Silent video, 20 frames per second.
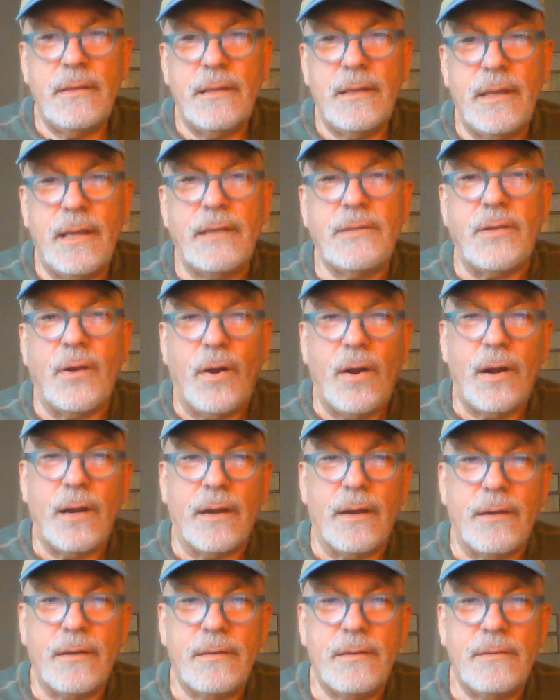It's
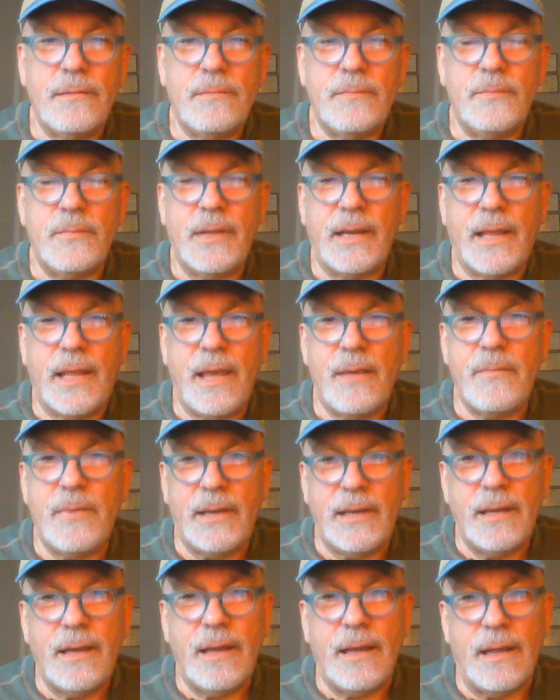harder, but it can
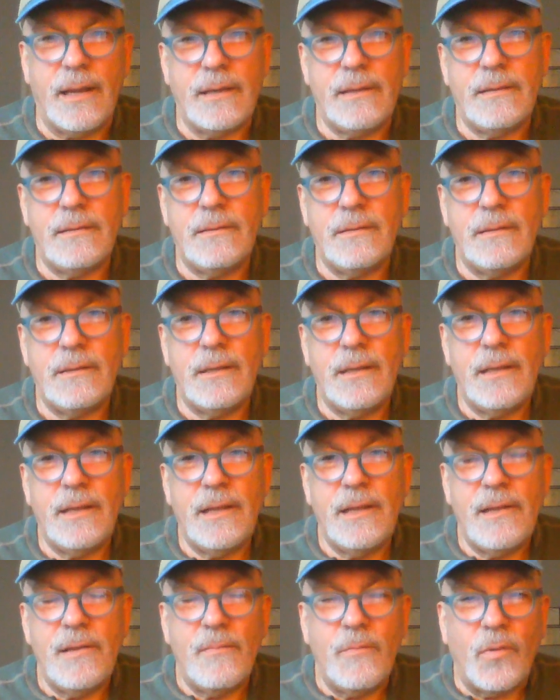be done.
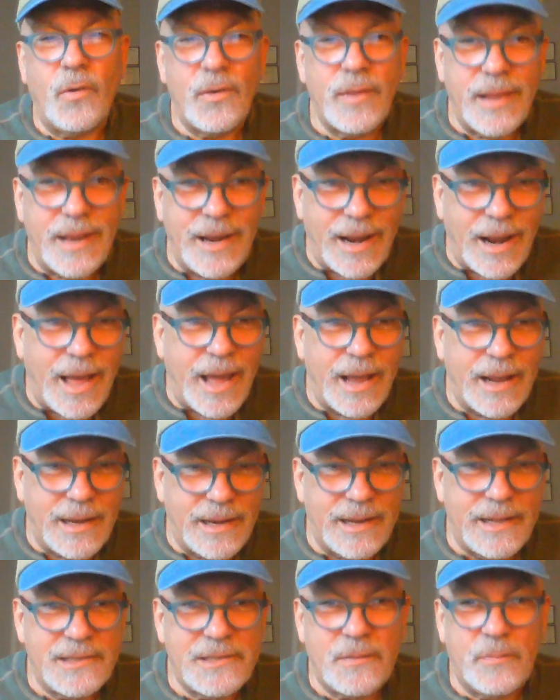More than
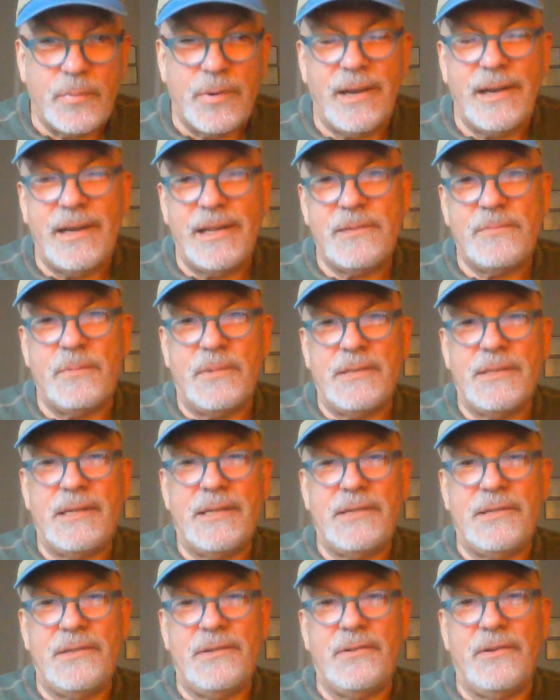likely, it's a
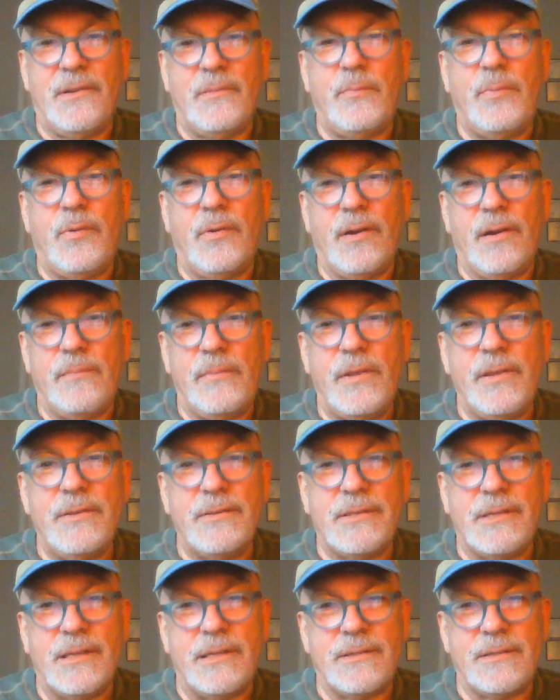predisposition to a poor
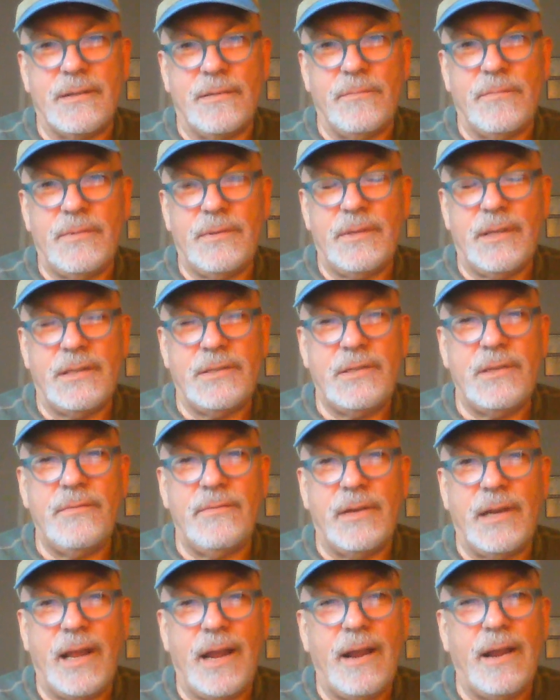immune system that
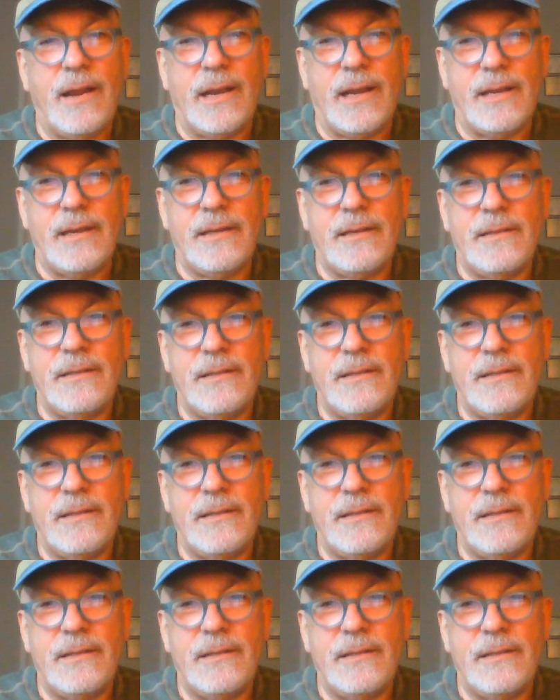you've inherited,